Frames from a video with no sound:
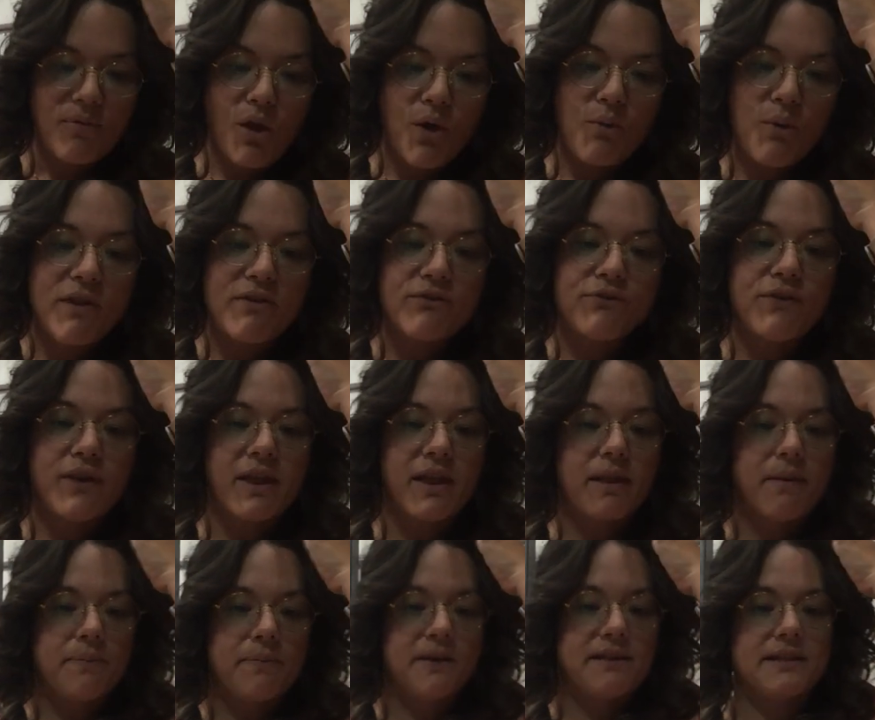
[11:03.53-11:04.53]
When
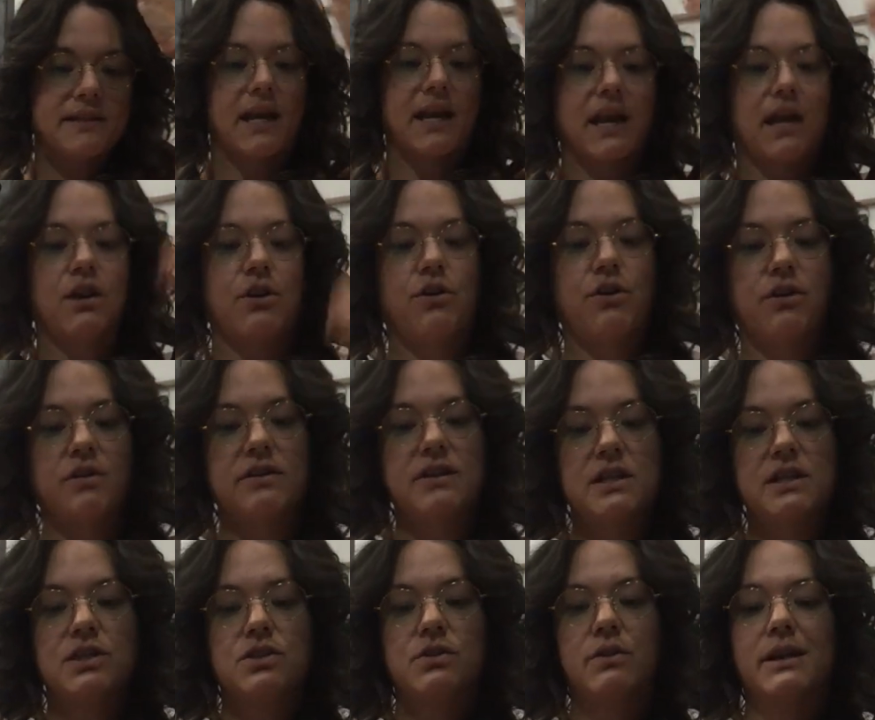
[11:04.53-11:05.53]
Philip II heard
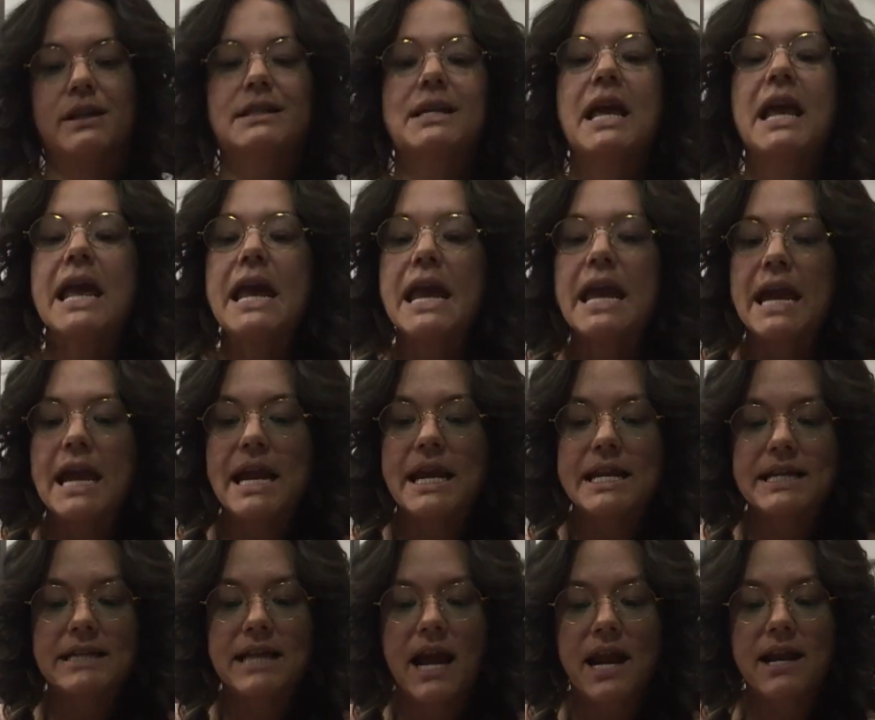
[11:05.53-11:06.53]
these stories, he
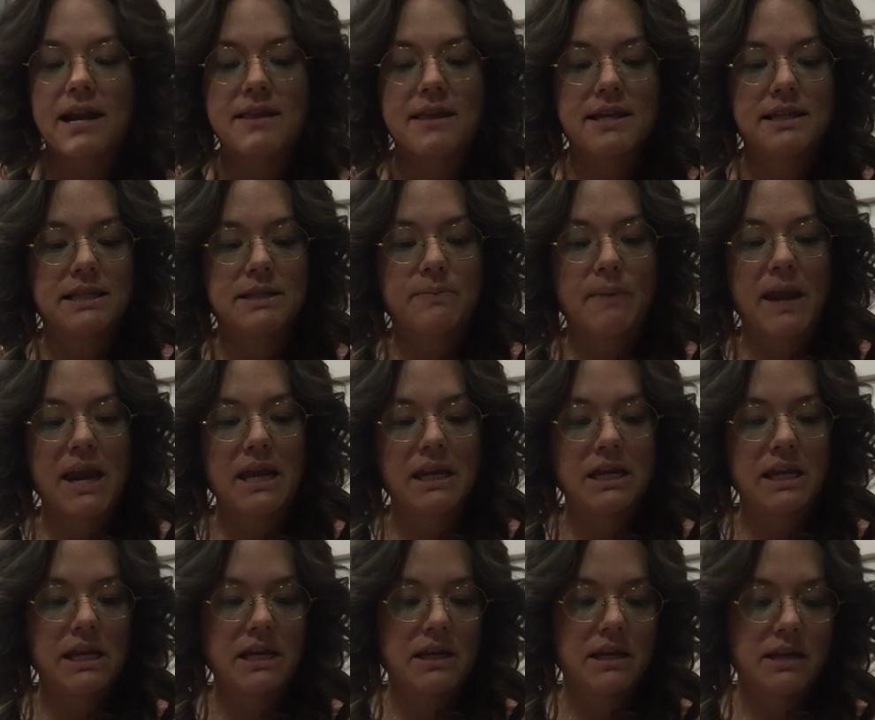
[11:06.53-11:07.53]
decided that Spain
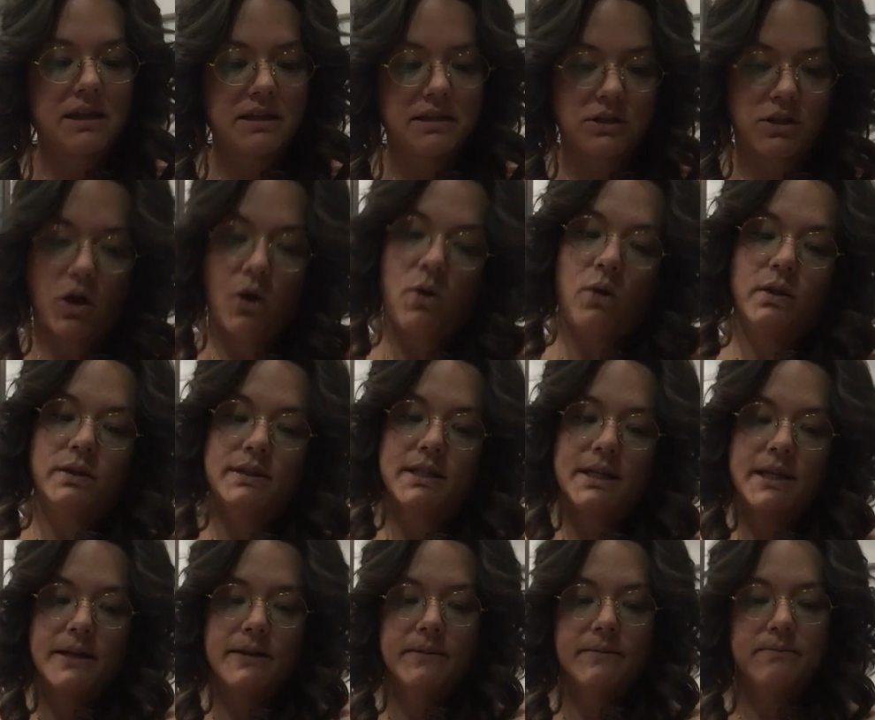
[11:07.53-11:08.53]
needed this gold.
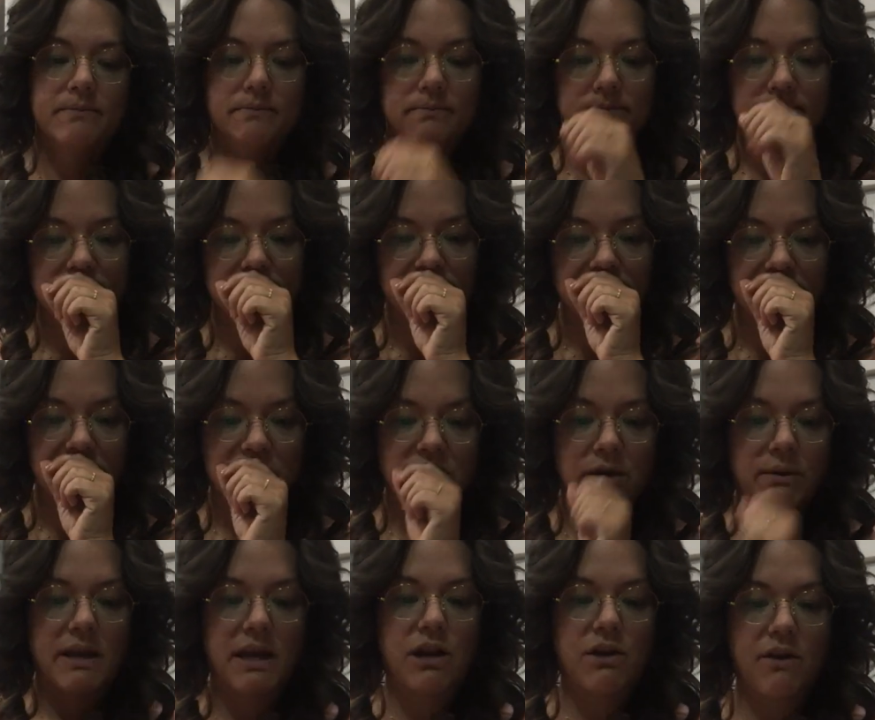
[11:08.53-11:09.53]
So
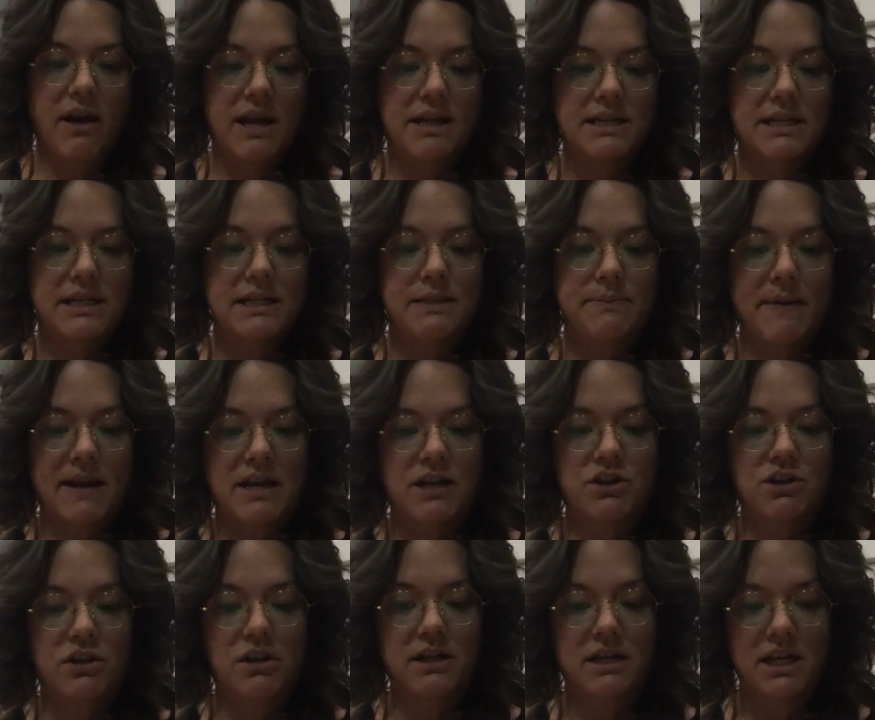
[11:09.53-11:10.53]
he granted
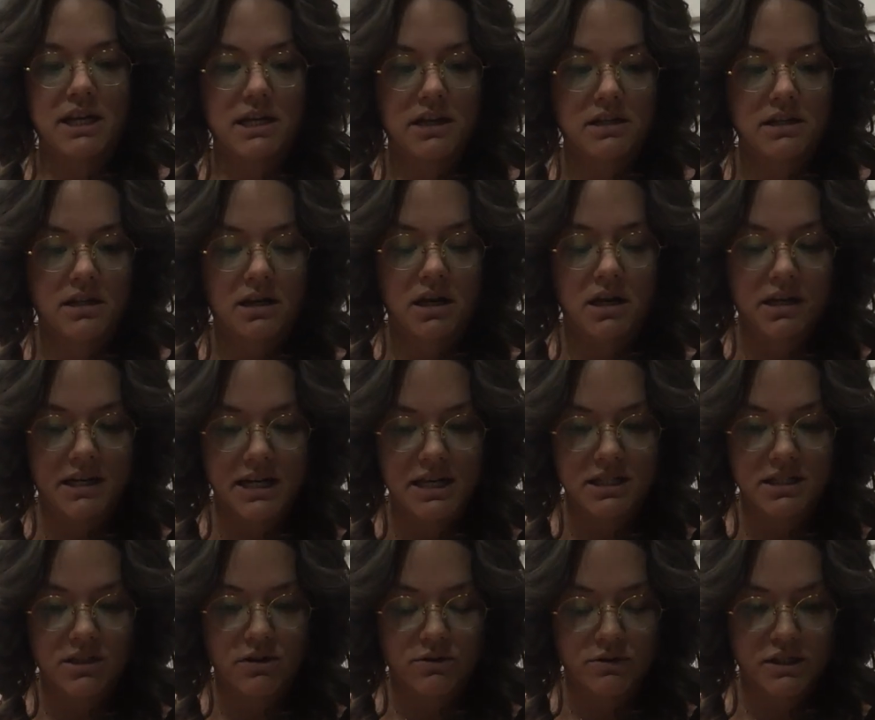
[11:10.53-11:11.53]
Spanish
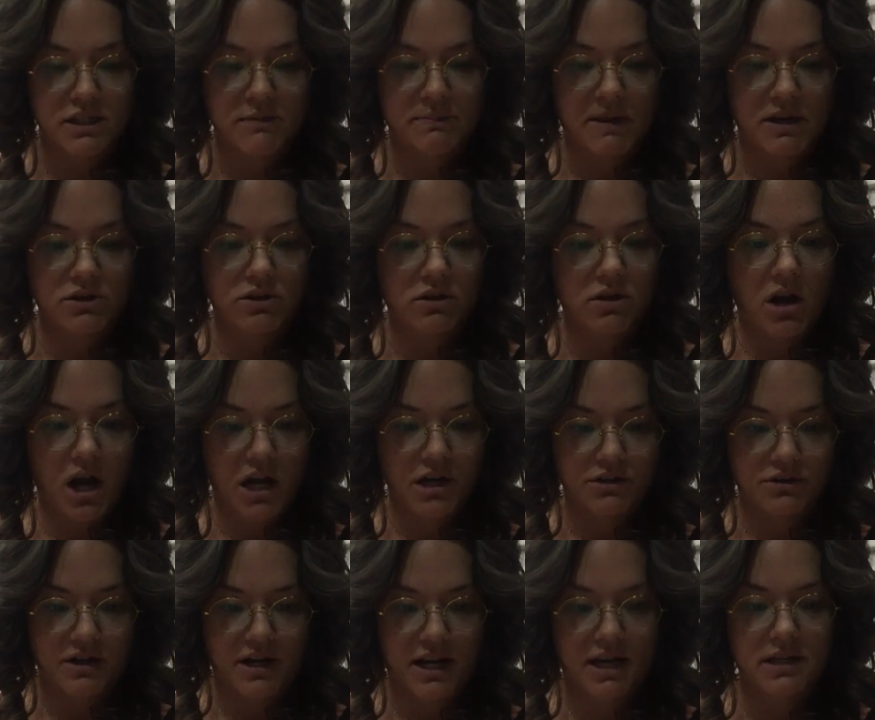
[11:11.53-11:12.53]
conquistadors special
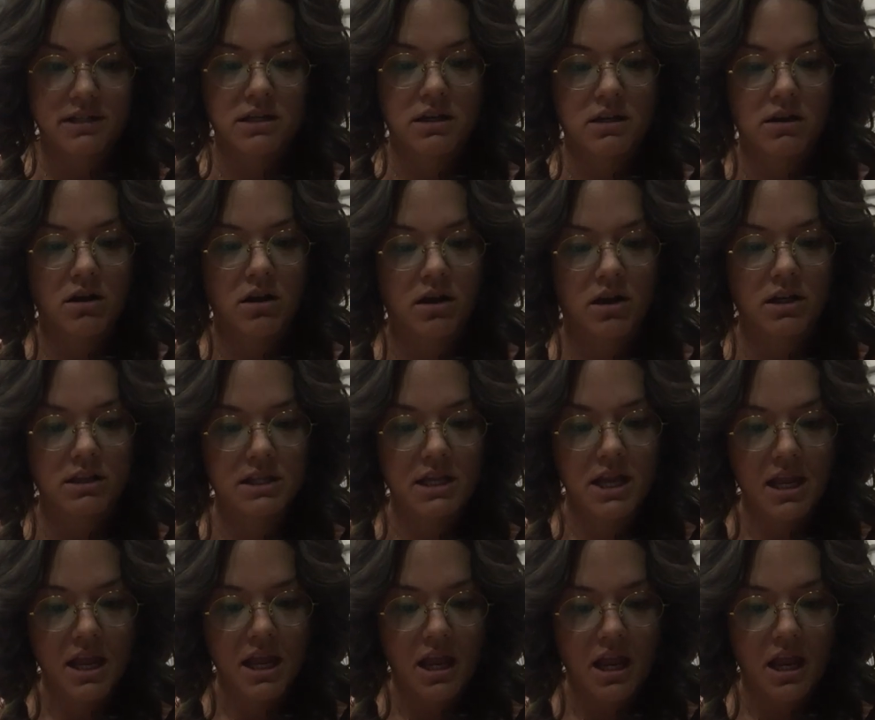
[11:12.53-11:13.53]
contracts called
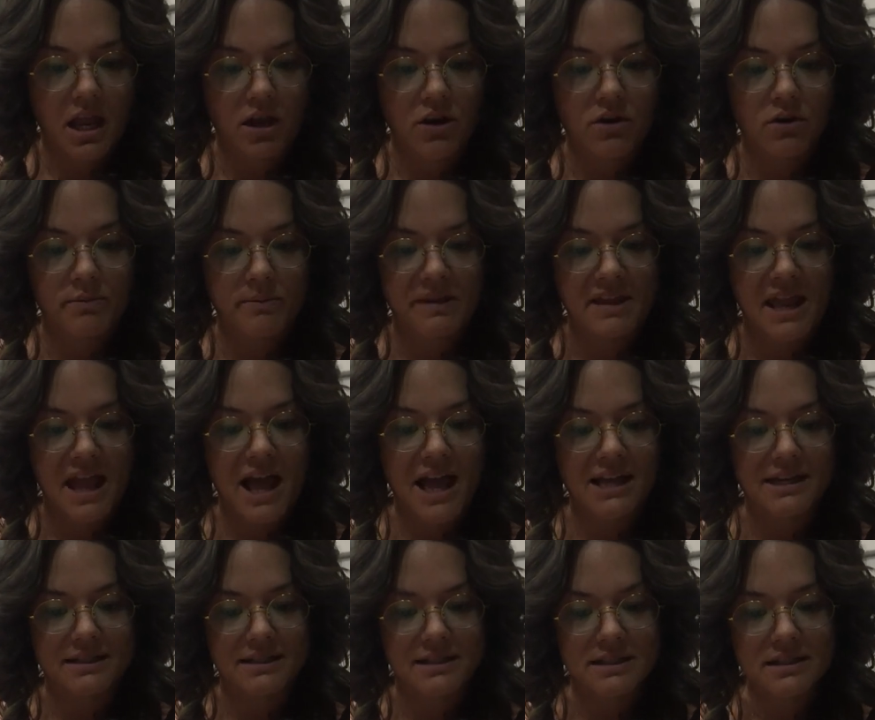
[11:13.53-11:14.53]

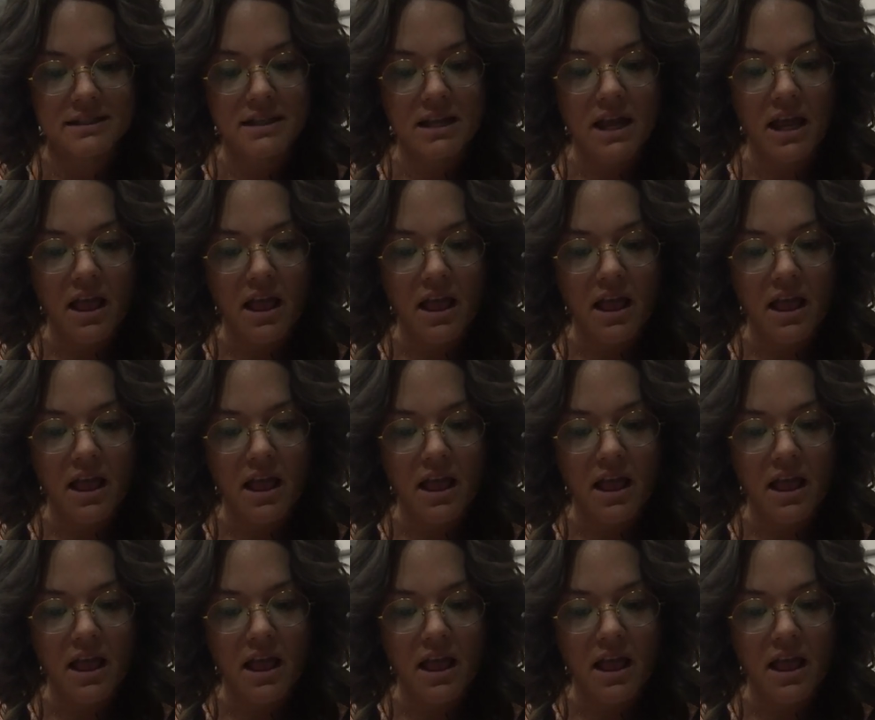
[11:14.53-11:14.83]
encomiendas.